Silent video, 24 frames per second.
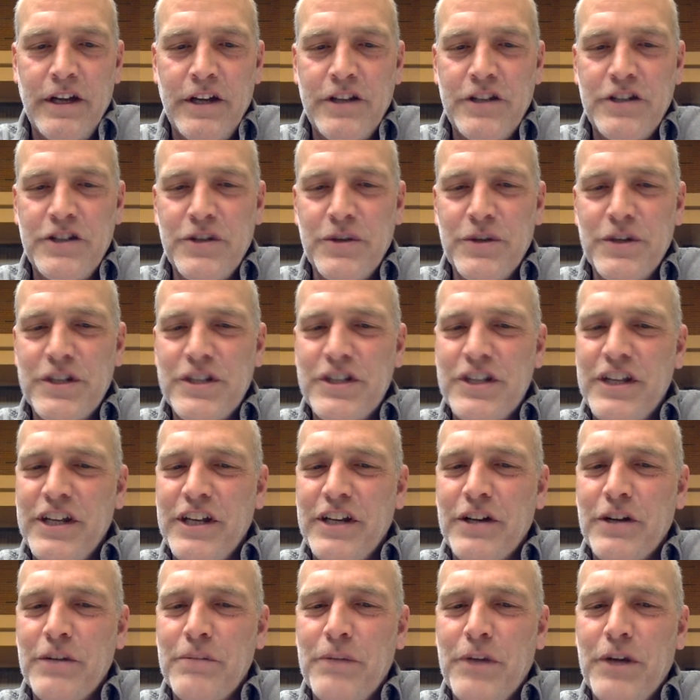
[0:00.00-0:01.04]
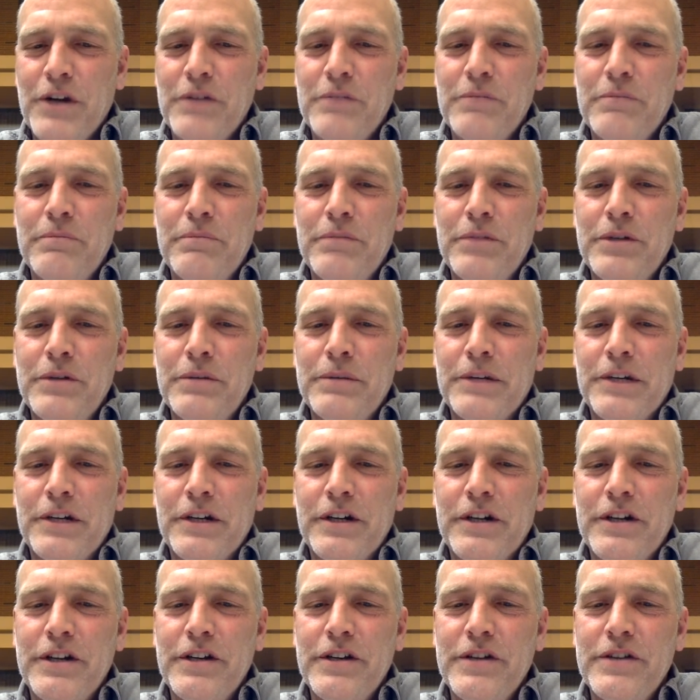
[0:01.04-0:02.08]
Jewish thinker Martin
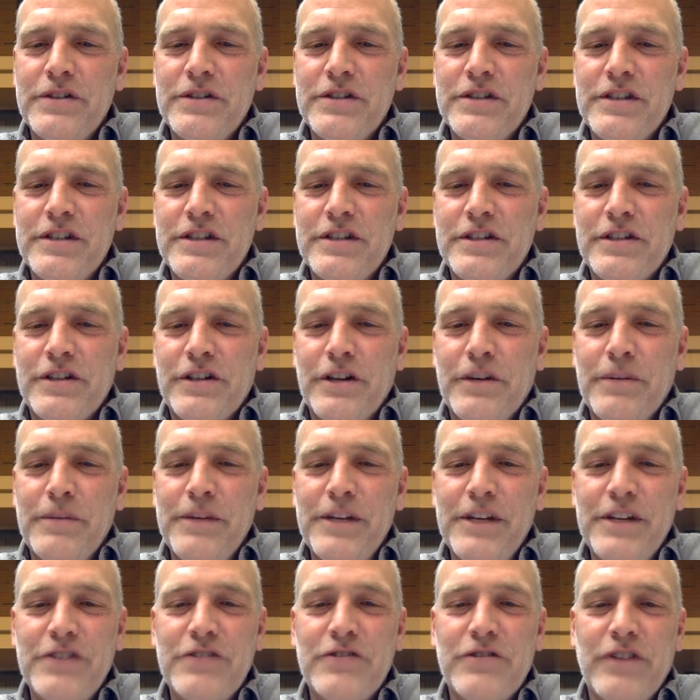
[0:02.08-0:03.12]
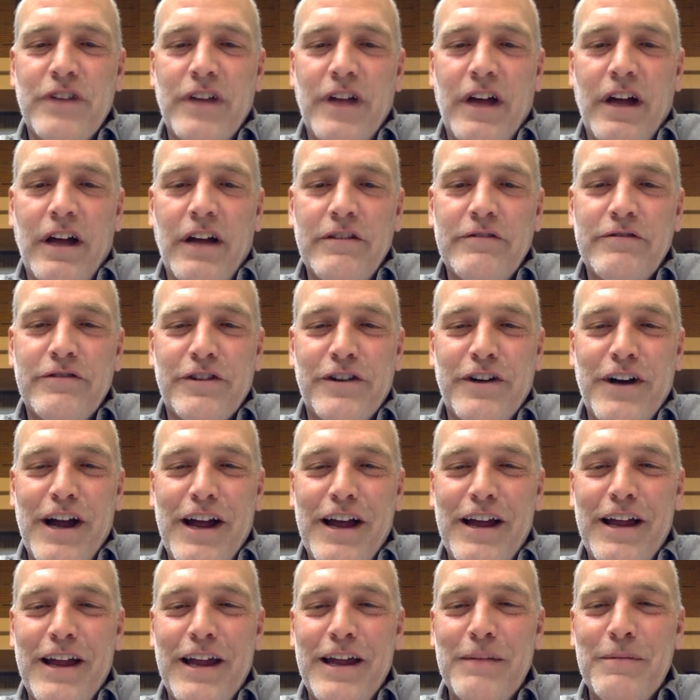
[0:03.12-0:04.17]
Buber uses the term hijrah for
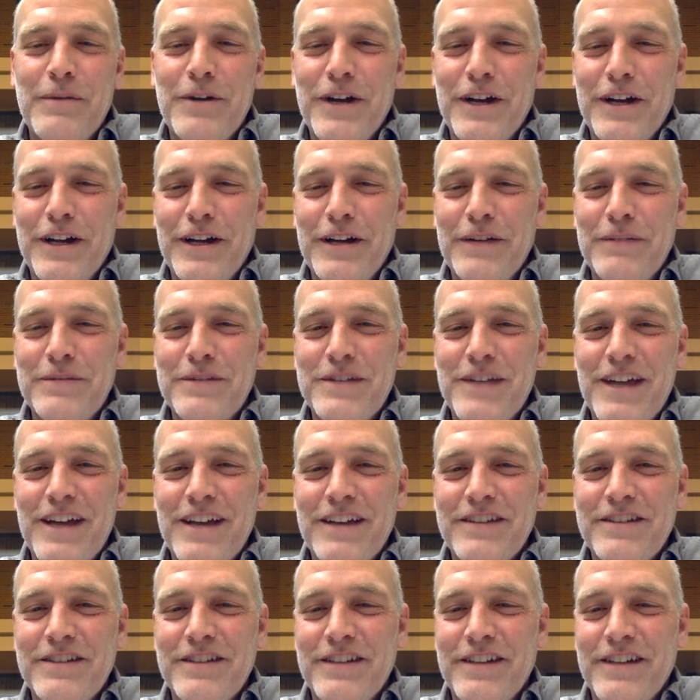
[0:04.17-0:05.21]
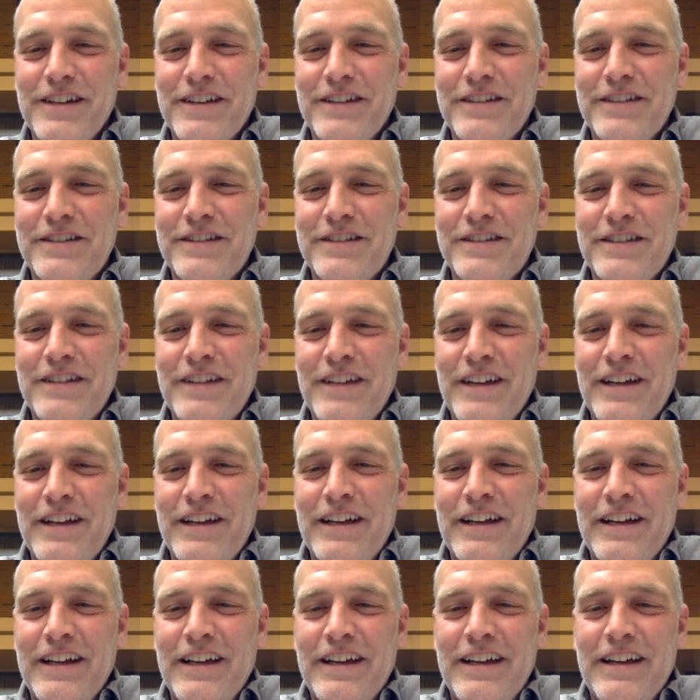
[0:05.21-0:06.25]
Abraham's exodus.
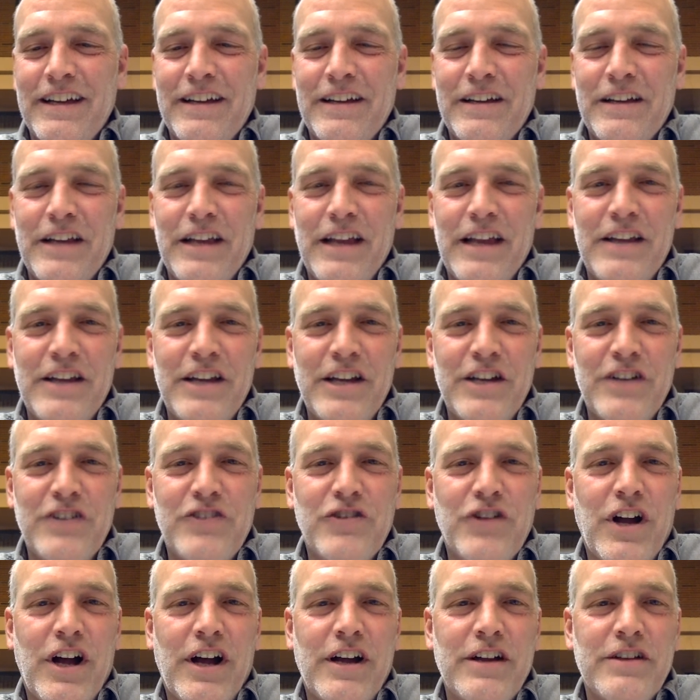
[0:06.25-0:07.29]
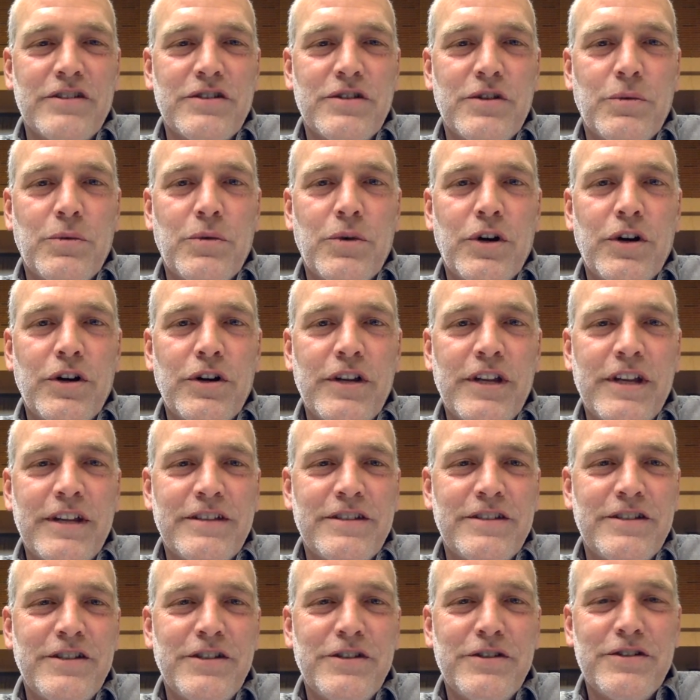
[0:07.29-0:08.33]
Hijrah is the word
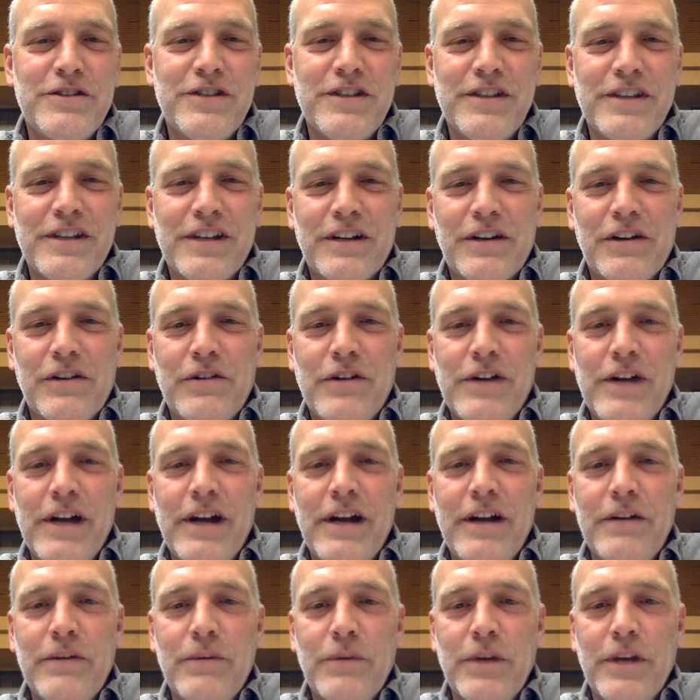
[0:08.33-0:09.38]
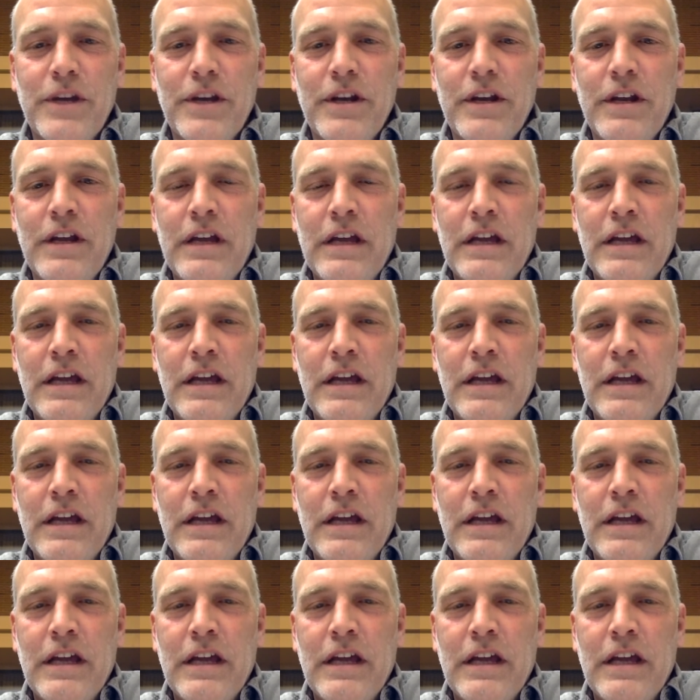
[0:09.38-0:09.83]
that's used in the Quran when